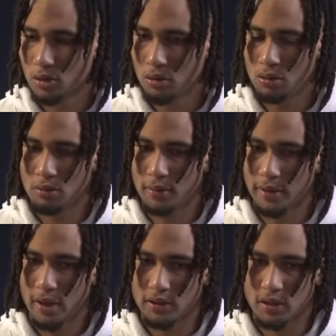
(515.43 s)

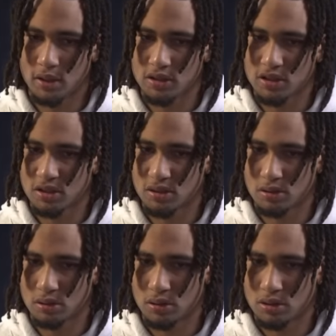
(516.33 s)
I think it's just
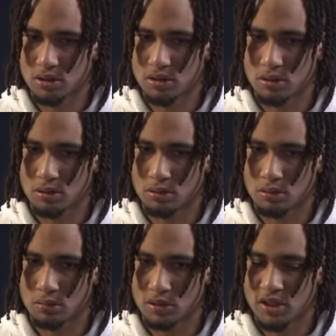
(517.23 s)
in his
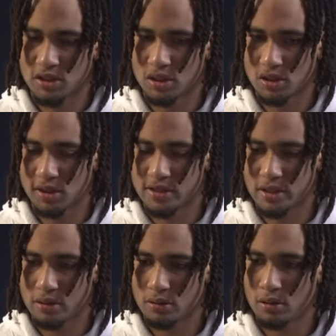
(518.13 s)
attention to
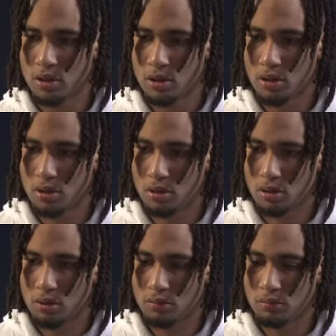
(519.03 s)
detail,
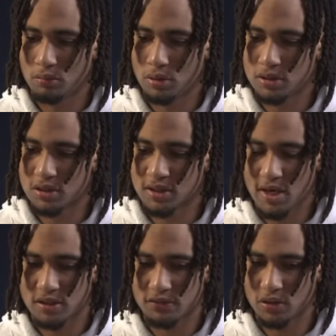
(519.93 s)
his
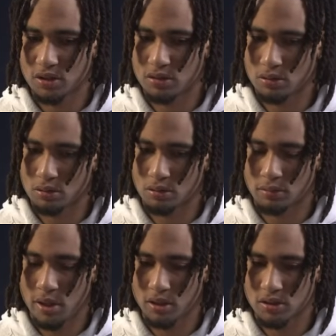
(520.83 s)
decisiveness
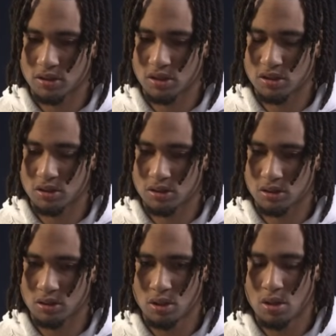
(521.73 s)
on making decisions,
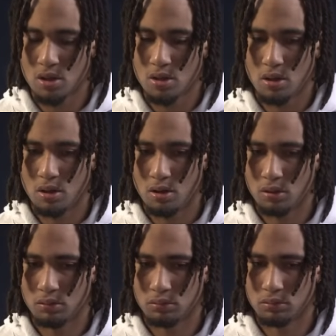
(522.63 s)
and
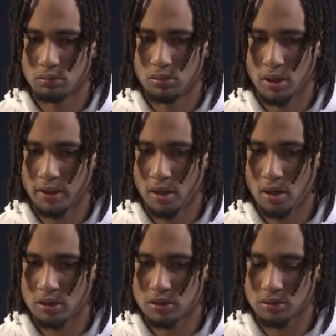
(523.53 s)
I
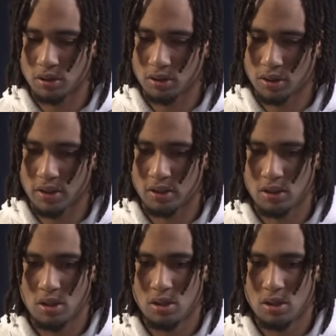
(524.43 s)
also think that